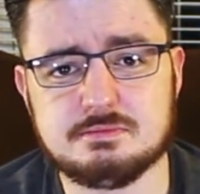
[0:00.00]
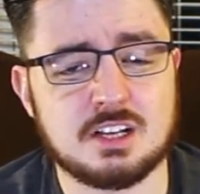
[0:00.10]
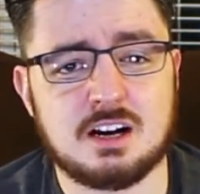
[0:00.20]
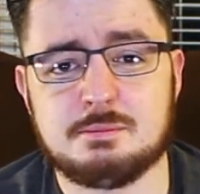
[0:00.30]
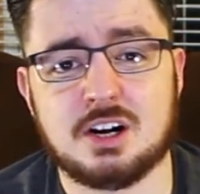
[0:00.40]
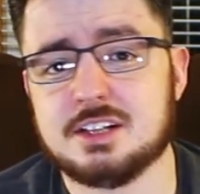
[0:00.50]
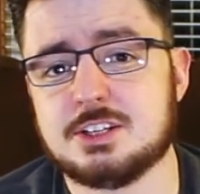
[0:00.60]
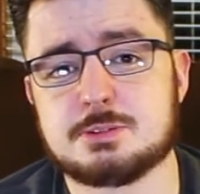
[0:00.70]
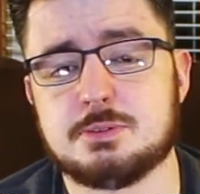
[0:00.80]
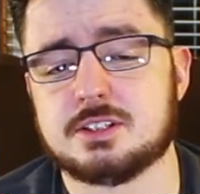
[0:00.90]
Not in
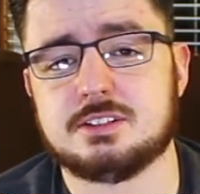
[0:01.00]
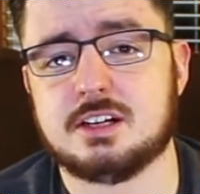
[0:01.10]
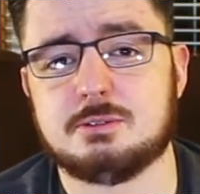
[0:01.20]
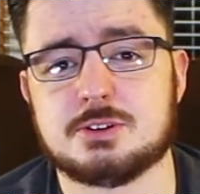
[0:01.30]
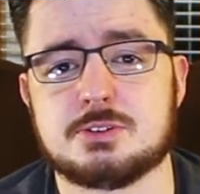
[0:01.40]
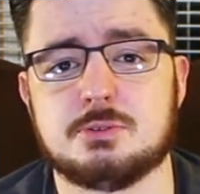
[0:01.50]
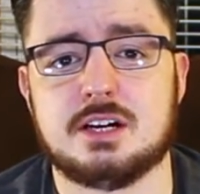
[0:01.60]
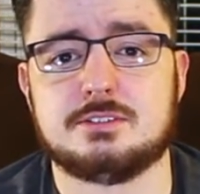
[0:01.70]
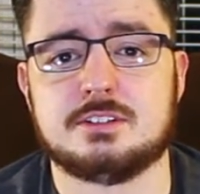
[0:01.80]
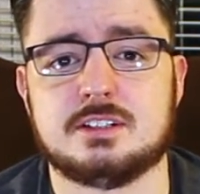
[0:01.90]
this book, not
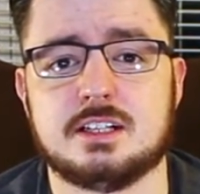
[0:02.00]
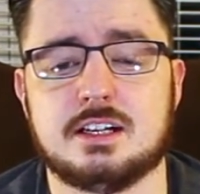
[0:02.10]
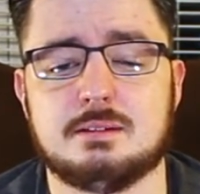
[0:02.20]
whatsoever.